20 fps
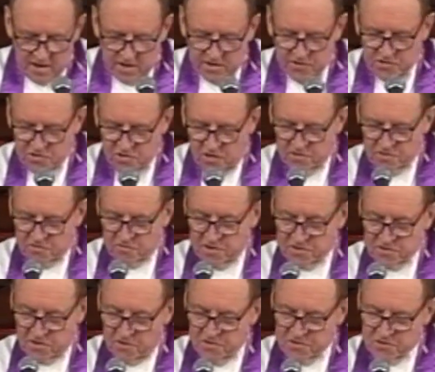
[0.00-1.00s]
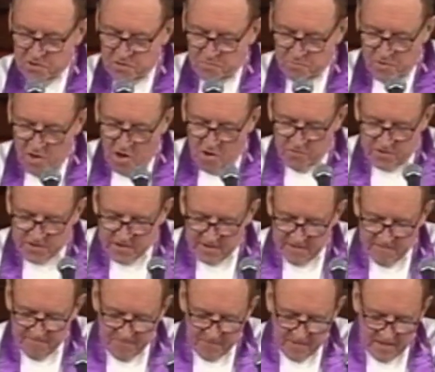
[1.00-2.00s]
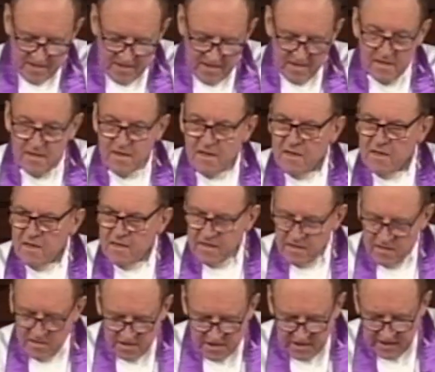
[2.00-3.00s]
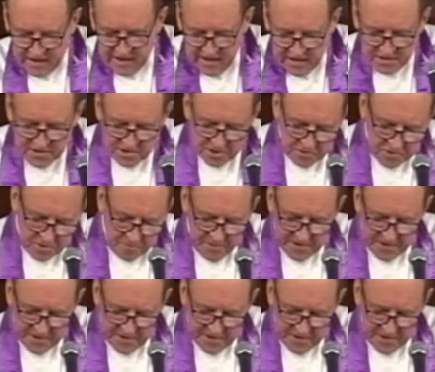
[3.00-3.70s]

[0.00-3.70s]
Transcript: John Chrysostom, wrote, "Indeed, to be